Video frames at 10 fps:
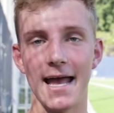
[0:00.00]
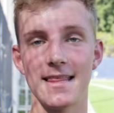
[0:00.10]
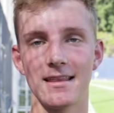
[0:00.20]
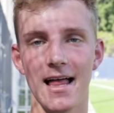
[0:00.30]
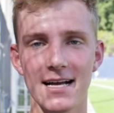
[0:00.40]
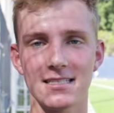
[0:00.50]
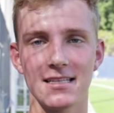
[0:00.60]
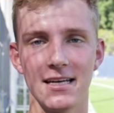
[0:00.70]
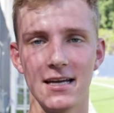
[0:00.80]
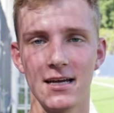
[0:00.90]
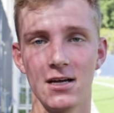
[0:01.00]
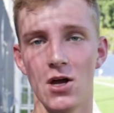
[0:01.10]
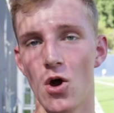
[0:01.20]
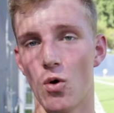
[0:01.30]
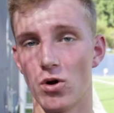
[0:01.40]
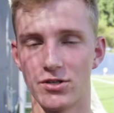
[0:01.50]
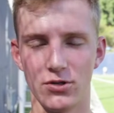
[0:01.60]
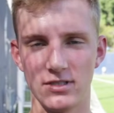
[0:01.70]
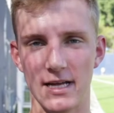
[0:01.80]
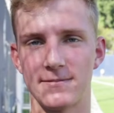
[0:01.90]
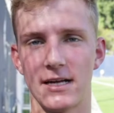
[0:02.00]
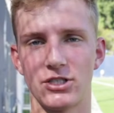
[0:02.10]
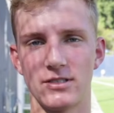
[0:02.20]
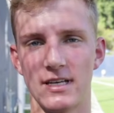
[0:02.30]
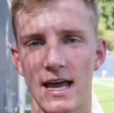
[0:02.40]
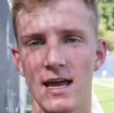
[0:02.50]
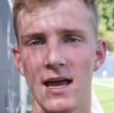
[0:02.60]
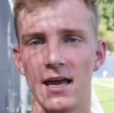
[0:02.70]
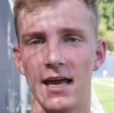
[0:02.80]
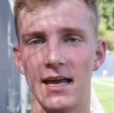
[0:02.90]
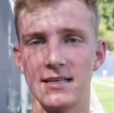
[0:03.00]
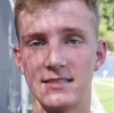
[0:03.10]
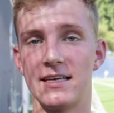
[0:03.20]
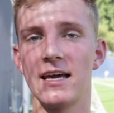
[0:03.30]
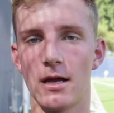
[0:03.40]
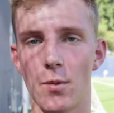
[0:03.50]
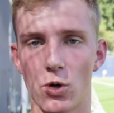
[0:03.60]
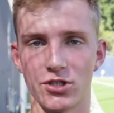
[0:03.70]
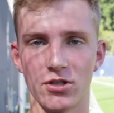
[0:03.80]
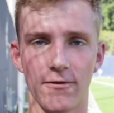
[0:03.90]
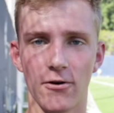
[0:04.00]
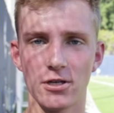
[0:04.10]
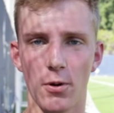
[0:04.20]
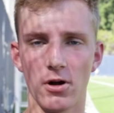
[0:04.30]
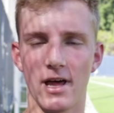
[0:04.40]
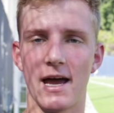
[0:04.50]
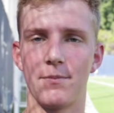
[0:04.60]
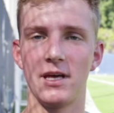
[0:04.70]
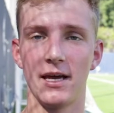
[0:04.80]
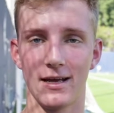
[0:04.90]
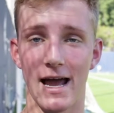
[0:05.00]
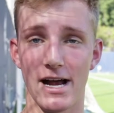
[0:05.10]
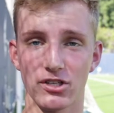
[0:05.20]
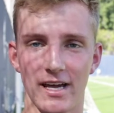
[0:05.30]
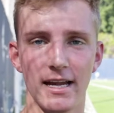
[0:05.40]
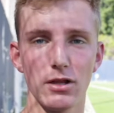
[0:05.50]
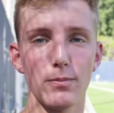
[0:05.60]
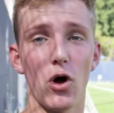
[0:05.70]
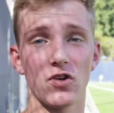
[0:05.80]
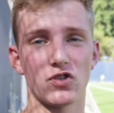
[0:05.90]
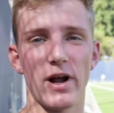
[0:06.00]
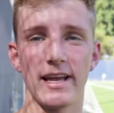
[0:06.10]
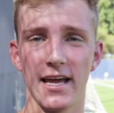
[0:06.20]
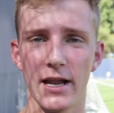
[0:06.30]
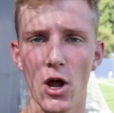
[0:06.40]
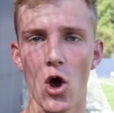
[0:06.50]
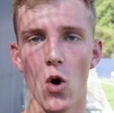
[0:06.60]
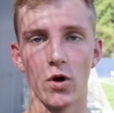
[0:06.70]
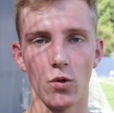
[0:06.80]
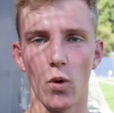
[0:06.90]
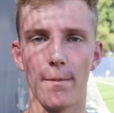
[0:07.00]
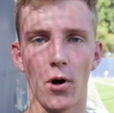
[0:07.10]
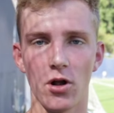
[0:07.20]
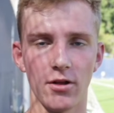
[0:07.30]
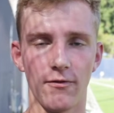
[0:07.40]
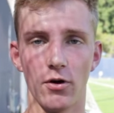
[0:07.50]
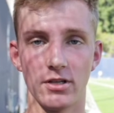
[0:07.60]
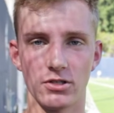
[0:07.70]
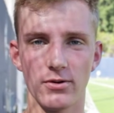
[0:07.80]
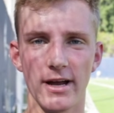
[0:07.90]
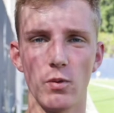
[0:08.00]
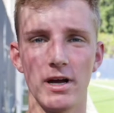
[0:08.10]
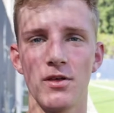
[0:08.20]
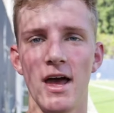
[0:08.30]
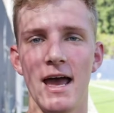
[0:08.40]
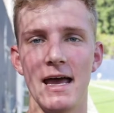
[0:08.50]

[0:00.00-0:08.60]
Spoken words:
And then lastly, or two steps I should say, is the kicking motion. The first part of that being actually hitting the ball, striking it with what part of the foot to strike it with.